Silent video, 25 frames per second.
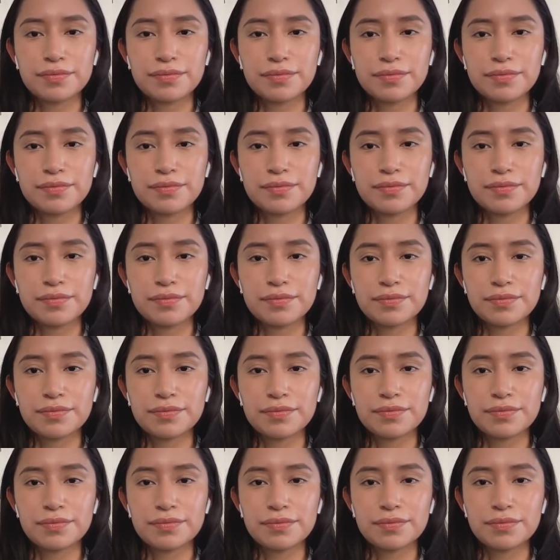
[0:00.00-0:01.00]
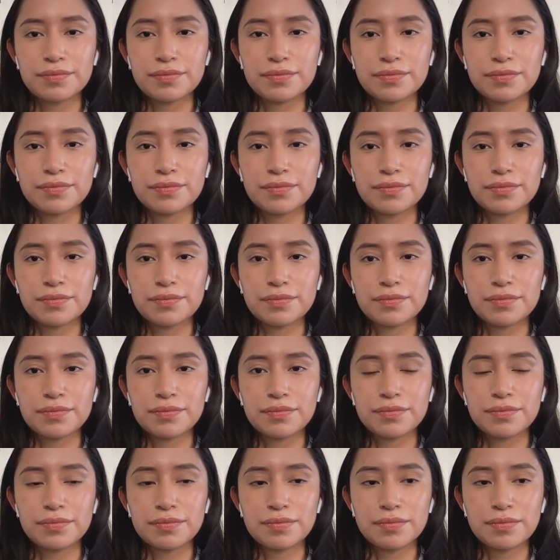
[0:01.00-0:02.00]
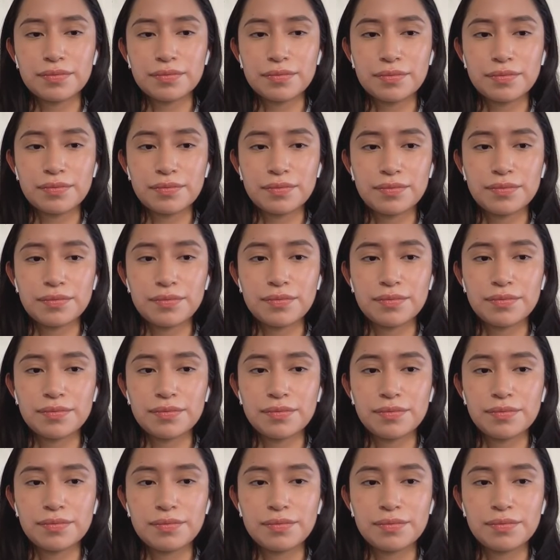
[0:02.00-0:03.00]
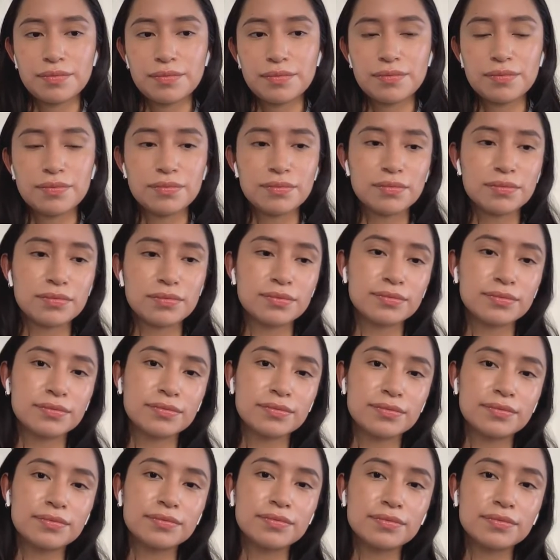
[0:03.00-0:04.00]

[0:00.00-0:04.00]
(not speaking)